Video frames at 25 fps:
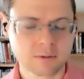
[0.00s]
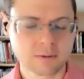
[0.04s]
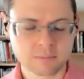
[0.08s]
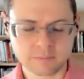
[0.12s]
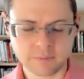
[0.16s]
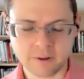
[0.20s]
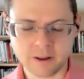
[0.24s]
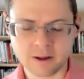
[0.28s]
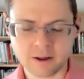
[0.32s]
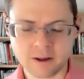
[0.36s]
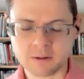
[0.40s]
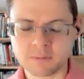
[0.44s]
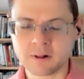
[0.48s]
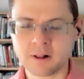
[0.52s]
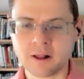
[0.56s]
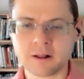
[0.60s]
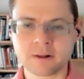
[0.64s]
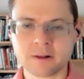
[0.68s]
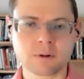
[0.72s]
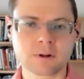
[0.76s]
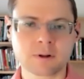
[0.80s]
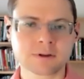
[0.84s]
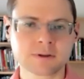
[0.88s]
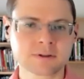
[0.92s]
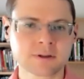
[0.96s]
Malcolm
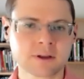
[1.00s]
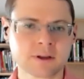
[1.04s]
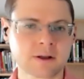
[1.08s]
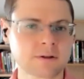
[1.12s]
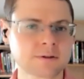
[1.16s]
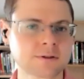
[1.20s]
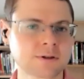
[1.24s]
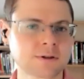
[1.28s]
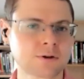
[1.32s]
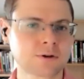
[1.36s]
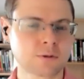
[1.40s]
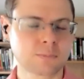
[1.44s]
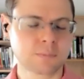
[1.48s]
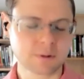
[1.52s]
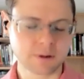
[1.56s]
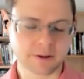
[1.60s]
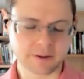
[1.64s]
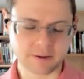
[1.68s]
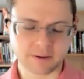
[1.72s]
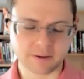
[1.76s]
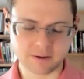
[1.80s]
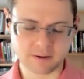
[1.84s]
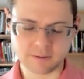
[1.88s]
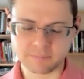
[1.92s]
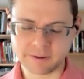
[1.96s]
Gladwell tells you to
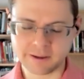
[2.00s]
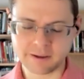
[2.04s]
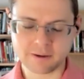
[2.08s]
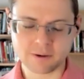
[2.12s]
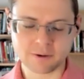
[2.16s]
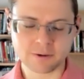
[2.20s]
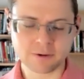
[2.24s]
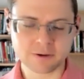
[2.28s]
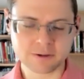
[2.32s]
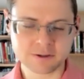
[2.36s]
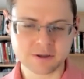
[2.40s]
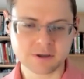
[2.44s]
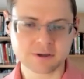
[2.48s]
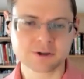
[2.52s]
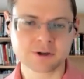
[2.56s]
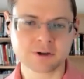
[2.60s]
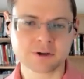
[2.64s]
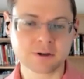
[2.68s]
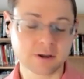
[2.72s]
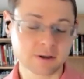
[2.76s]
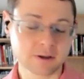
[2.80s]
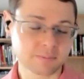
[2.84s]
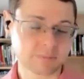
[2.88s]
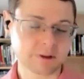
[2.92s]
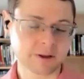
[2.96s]
blink, make your
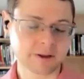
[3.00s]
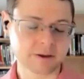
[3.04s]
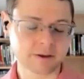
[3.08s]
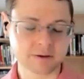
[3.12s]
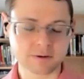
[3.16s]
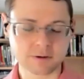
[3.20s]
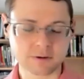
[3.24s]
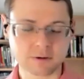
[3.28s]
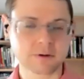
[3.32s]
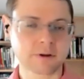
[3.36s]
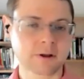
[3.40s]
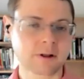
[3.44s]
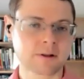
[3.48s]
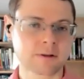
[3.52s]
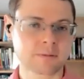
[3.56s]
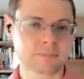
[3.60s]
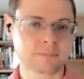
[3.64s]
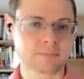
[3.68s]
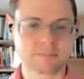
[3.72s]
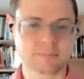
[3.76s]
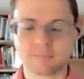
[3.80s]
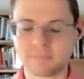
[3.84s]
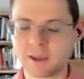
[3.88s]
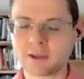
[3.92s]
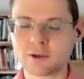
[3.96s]
decision in blink,
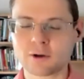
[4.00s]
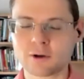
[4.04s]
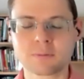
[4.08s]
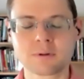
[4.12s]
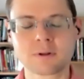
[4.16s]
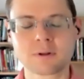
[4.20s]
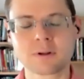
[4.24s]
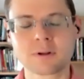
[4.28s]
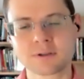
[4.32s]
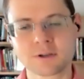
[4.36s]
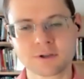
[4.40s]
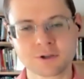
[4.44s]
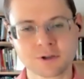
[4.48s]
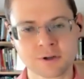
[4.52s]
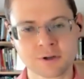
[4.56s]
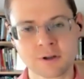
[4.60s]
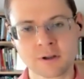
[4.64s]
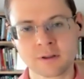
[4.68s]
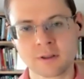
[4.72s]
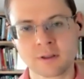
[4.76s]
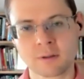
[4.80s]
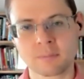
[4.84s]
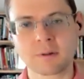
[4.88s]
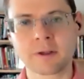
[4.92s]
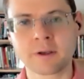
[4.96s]
tell make your decision
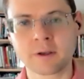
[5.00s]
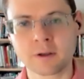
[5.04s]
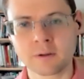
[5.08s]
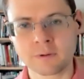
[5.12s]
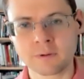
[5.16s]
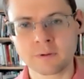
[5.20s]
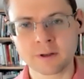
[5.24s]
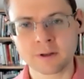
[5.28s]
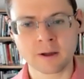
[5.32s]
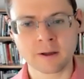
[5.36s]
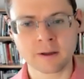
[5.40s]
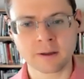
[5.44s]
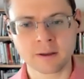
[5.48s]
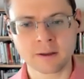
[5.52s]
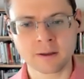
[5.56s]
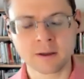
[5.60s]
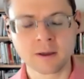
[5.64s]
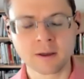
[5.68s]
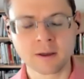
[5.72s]
in the blink of an eye.